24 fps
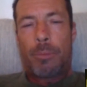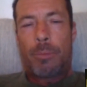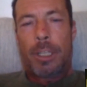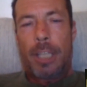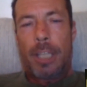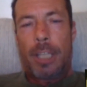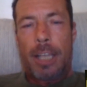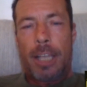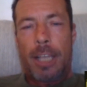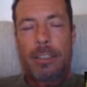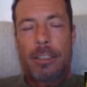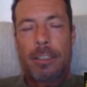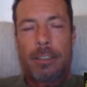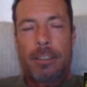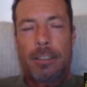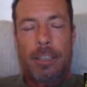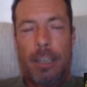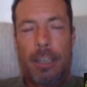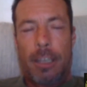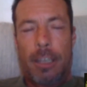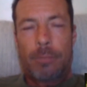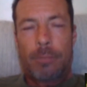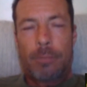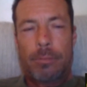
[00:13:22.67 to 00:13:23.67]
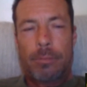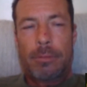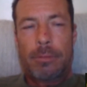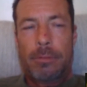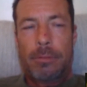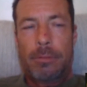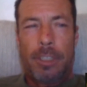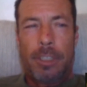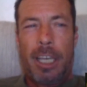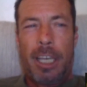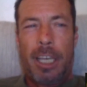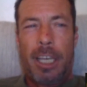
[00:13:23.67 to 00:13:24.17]
But that's
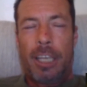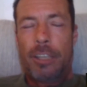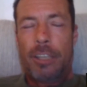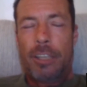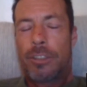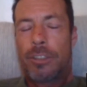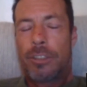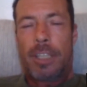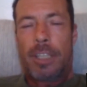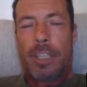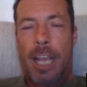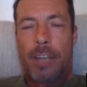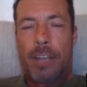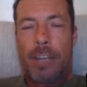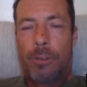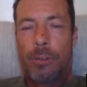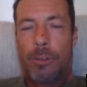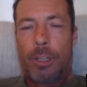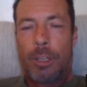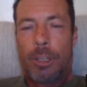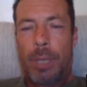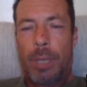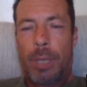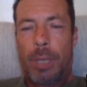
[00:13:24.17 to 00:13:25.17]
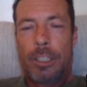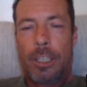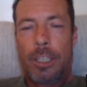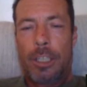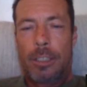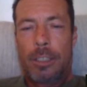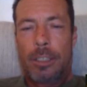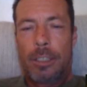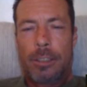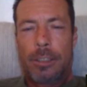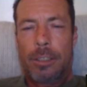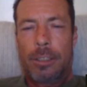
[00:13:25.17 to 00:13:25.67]
you get used to that doing the beach
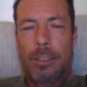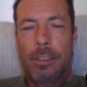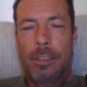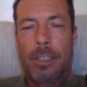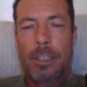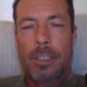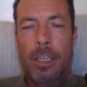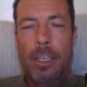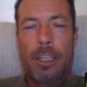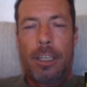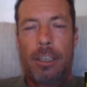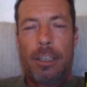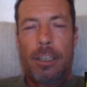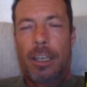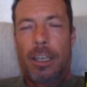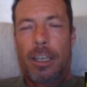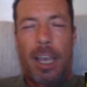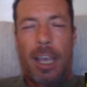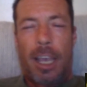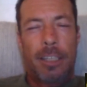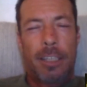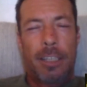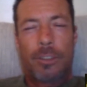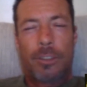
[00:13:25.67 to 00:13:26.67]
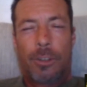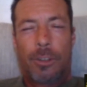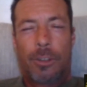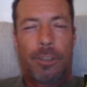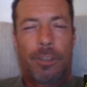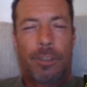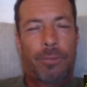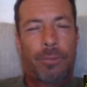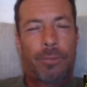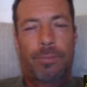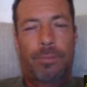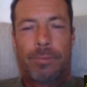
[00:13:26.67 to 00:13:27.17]
hunt, so you can kind of sort
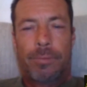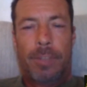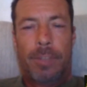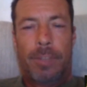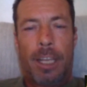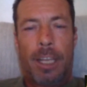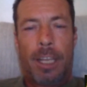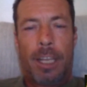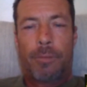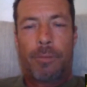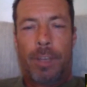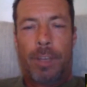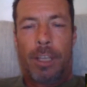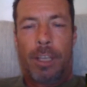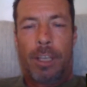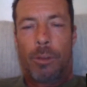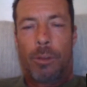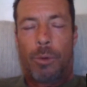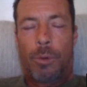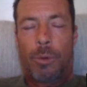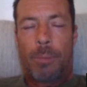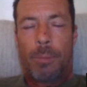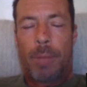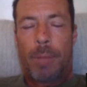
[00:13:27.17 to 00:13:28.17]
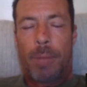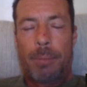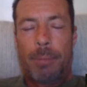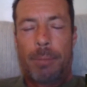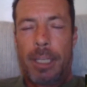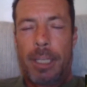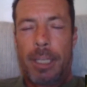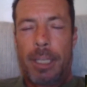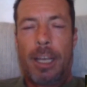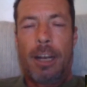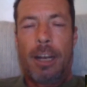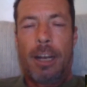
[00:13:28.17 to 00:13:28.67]
of get a feel of what might
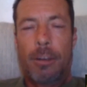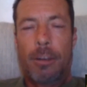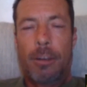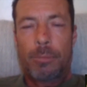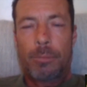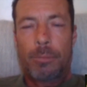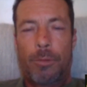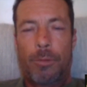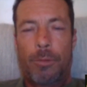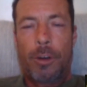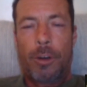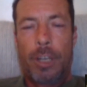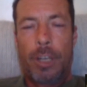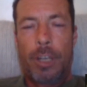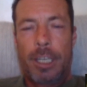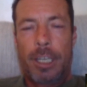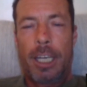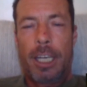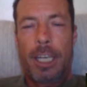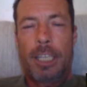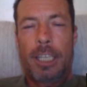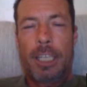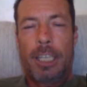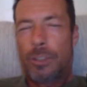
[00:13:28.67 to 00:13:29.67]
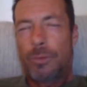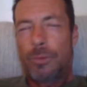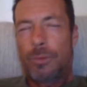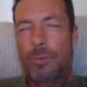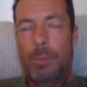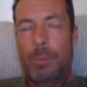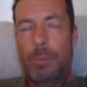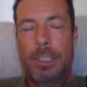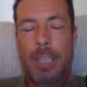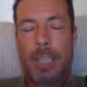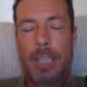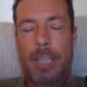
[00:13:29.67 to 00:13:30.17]
be there before you dig it just
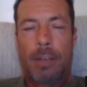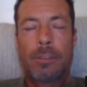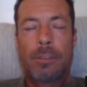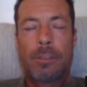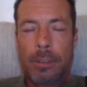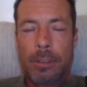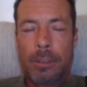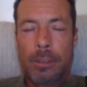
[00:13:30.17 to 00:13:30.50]
from the sound.